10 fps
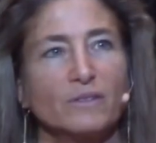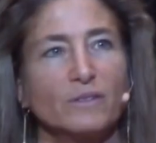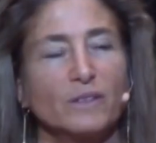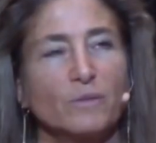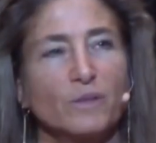
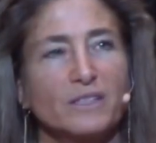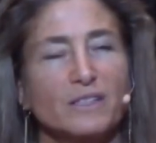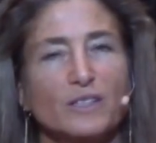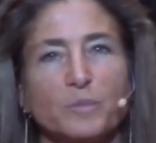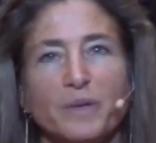really what's
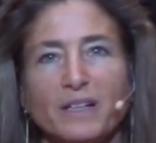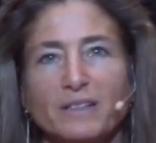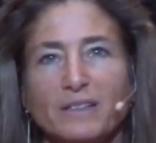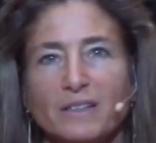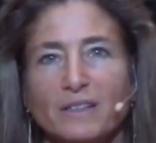
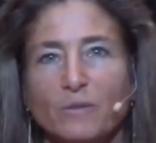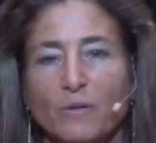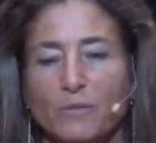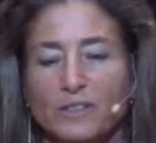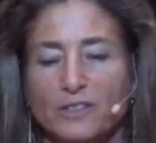expected,
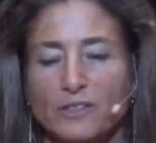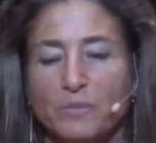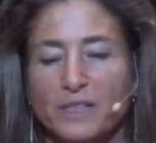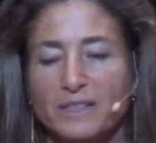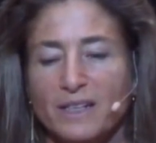what we should
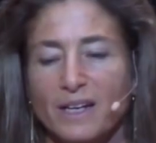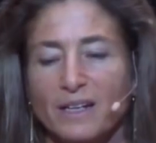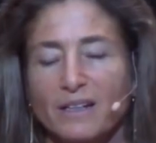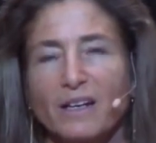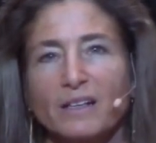be
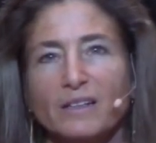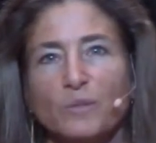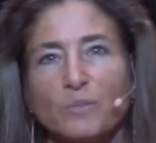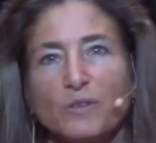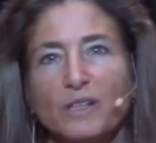saying, not
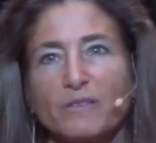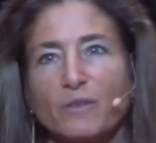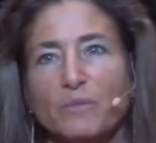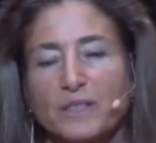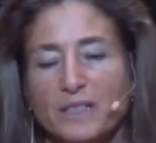communing
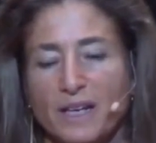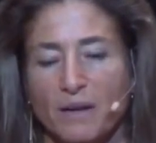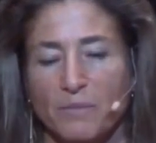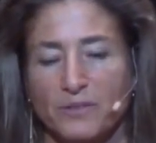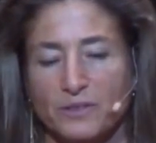from the
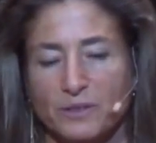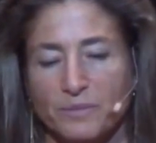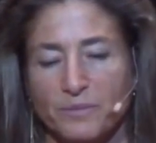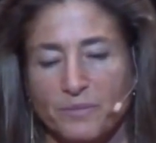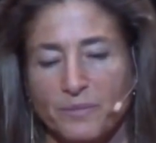depths.
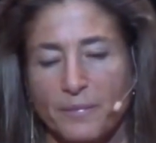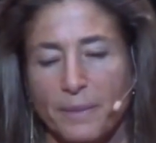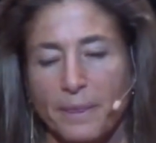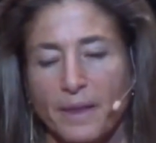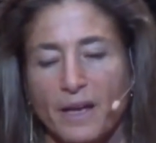
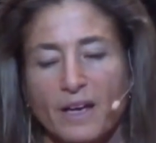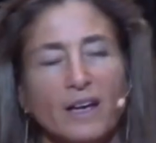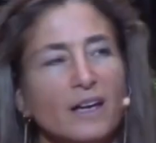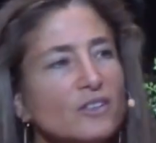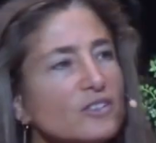
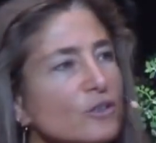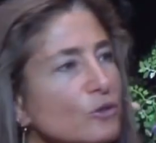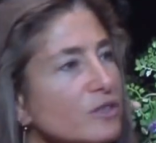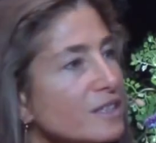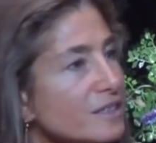So
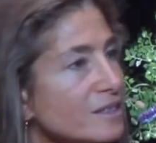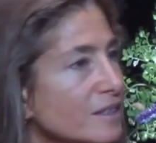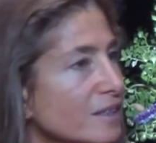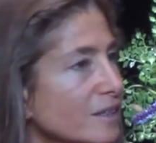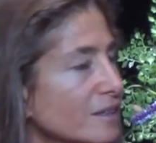
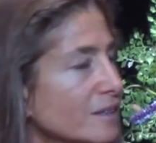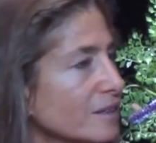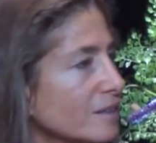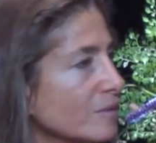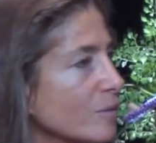listening,
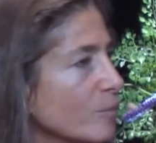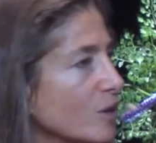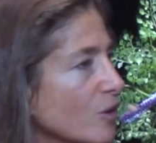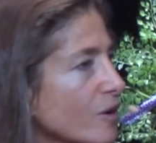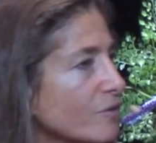when
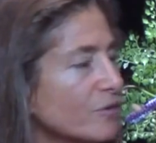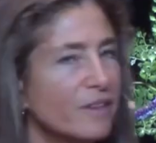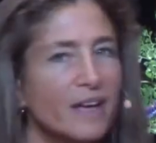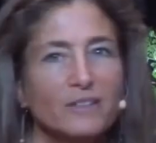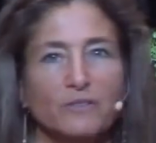we offer
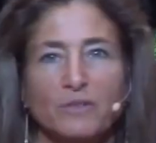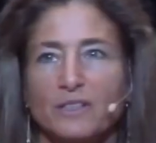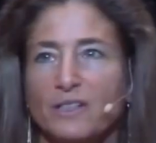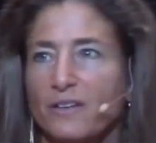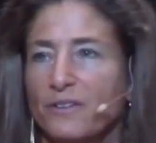that to
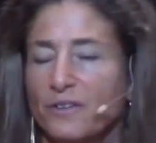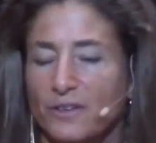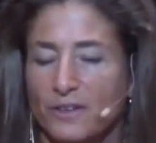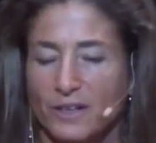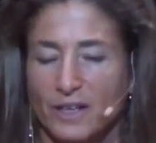each other,
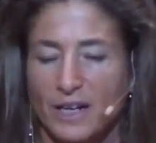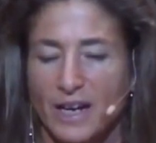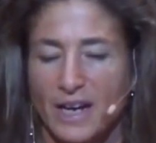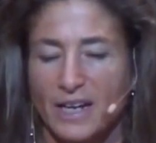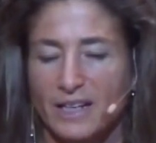
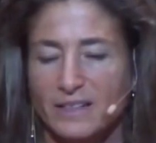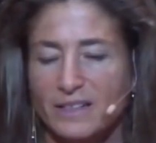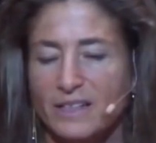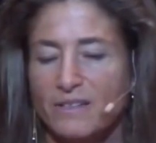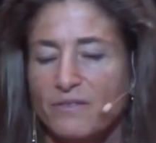
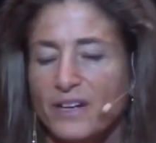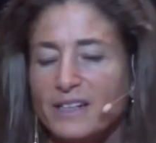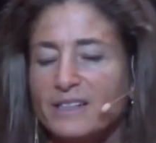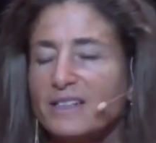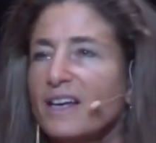is it
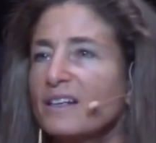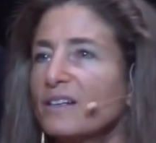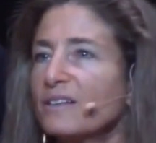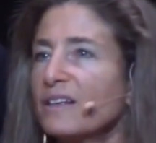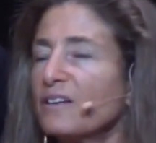invites that
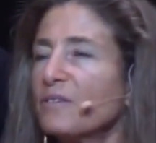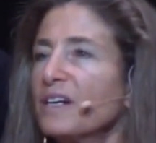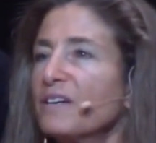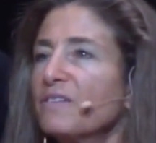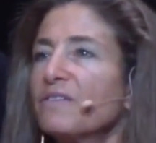that
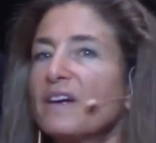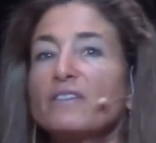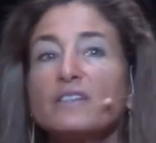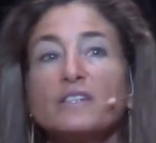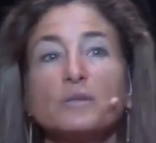creative
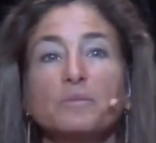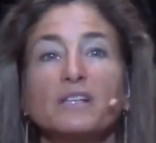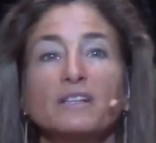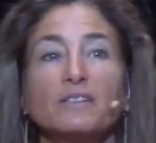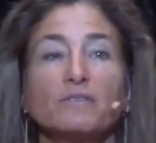fountain to
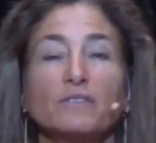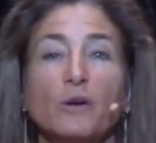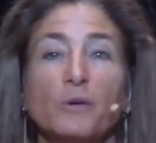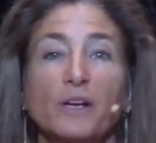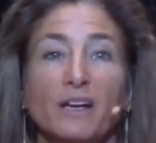begin to
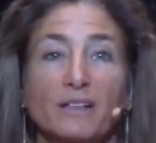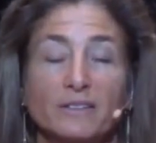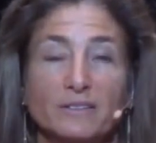flow again.